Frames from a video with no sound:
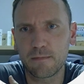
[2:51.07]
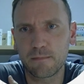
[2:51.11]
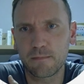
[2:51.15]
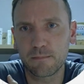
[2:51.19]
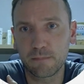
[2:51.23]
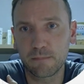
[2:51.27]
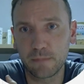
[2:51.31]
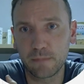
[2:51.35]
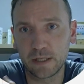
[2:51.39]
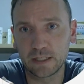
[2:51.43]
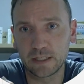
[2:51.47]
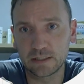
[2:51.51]

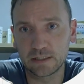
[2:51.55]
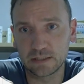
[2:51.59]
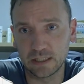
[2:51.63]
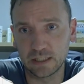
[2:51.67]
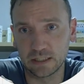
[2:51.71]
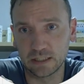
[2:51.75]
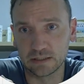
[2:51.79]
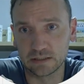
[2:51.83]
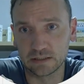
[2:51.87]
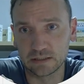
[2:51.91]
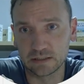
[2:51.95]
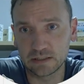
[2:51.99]
makes
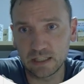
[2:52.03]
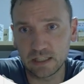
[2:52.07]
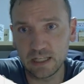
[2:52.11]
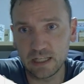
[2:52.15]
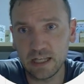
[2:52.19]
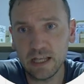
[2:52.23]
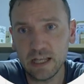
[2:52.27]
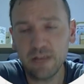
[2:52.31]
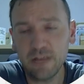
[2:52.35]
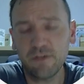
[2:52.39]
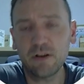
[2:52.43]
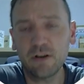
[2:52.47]
sense.
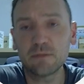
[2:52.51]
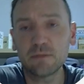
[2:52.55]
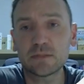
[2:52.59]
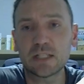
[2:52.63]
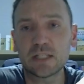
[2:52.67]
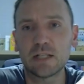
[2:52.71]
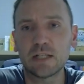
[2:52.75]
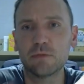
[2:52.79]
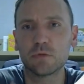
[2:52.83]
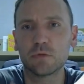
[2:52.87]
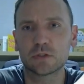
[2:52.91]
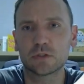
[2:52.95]
If I'm
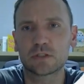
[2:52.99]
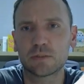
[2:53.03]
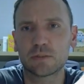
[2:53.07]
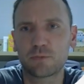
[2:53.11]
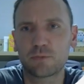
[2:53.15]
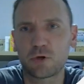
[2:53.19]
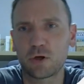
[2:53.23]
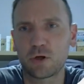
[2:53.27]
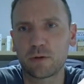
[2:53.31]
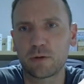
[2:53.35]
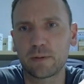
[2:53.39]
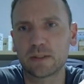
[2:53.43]
saying what's the
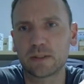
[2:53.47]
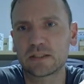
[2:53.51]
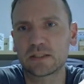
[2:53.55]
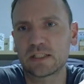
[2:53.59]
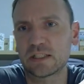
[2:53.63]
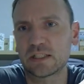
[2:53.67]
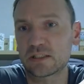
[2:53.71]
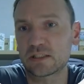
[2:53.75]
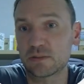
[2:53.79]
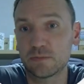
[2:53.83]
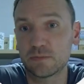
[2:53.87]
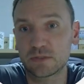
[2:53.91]
probability
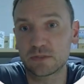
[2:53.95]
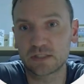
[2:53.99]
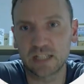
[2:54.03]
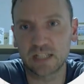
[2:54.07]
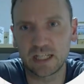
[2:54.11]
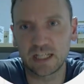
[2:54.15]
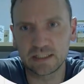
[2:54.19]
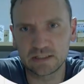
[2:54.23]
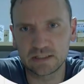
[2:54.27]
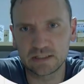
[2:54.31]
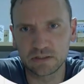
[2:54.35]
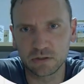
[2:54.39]
that someone's
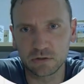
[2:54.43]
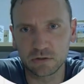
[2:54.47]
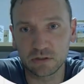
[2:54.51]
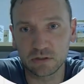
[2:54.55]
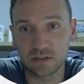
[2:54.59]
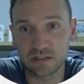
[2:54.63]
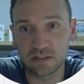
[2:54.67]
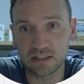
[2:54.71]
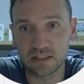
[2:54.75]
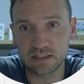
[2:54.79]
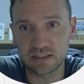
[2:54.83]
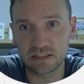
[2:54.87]
height is
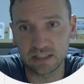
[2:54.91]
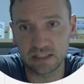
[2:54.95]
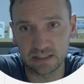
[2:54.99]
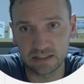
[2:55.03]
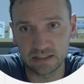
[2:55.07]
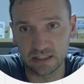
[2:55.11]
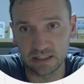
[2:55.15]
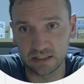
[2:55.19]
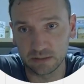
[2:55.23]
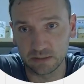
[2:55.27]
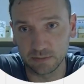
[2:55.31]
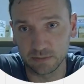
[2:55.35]
168
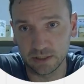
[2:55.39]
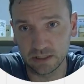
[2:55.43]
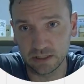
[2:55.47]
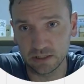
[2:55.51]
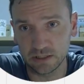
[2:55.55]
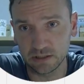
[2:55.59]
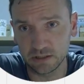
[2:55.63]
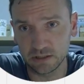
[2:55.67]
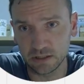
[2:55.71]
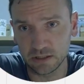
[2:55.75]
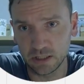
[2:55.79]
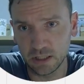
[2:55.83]

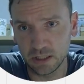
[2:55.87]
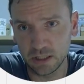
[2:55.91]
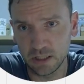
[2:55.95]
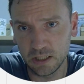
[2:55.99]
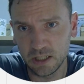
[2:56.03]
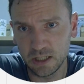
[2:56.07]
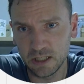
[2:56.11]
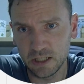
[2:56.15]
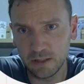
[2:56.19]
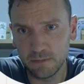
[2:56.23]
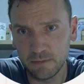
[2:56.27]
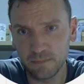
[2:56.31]
centimeters,
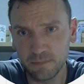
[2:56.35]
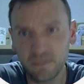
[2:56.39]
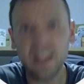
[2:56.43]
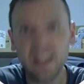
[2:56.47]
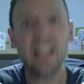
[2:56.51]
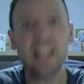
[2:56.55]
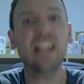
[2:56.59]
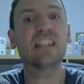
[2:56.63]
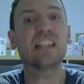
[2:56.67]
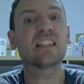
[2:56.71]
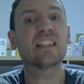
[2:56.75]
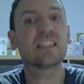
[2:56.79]

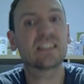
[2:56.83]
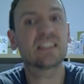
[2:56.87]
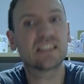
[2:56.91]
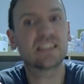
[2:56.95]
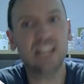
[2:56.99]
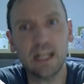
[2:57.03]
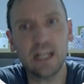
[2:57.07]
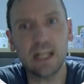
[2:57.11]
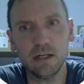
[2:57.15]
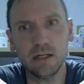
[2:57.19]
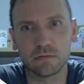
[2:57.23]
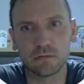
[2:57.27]
it
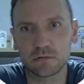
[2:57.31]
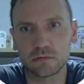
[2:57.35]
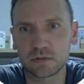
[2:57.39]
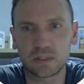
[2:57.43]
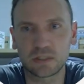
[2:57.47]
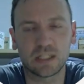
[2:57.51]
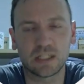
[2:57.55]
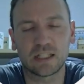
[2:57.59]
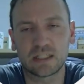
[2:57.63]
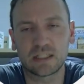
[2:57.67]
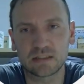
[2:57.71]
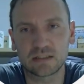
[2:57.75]
sounds
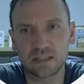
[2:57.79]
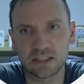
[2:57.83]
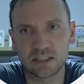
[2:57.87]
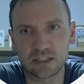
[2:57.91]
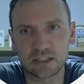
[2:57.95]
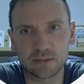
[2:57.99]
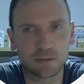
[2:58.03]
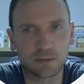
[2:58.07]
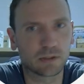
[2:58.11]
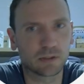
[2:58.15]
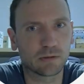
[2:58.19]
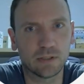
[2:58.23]
like a
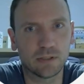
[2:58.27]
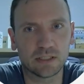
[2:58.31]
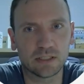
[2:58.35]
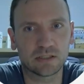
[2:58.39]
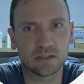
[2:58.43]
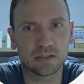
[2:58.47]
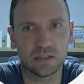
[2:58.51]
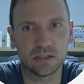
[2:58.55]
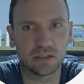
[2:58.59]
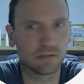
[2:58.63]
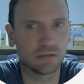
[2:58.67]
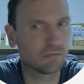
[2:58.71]
sensible
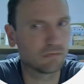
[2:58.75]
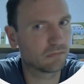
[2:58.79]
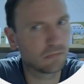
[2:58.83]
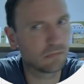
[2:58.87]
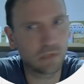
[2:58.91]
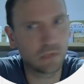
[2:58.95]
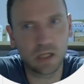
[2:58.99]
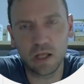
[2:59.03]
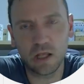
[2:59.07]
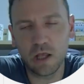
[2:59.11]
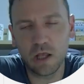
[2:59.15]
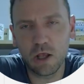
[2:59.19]
question.
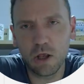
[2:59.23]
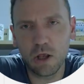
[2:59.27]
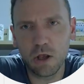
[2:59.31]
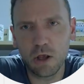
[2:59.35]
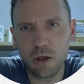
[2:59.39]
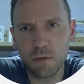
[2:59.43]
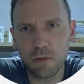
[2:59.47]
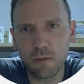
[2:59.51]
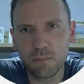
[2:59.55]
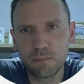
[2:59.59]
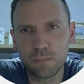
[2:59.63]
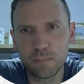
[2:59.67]

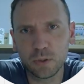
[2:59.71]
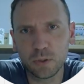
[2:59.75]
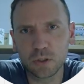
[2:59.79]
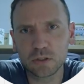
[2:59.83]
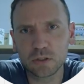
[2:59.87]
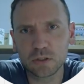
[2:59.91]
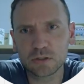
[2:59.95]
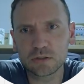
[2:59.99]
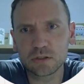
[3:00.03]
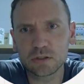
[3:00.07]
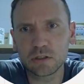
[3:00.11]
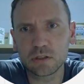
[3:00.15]

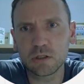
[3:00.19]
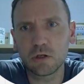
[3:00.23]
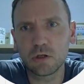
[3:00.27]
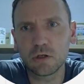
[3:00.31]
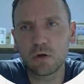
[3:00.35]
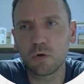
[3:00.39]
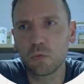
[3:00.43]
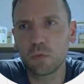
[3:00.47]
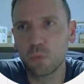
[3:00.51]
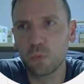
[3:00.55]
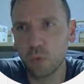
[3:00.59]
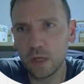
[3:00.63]
But
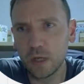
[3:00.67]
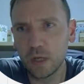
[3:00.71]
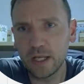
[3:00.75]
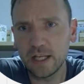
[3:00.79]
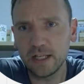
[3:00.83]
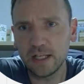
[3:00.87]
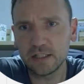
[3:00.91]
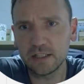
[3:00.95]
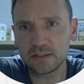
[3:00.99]
we're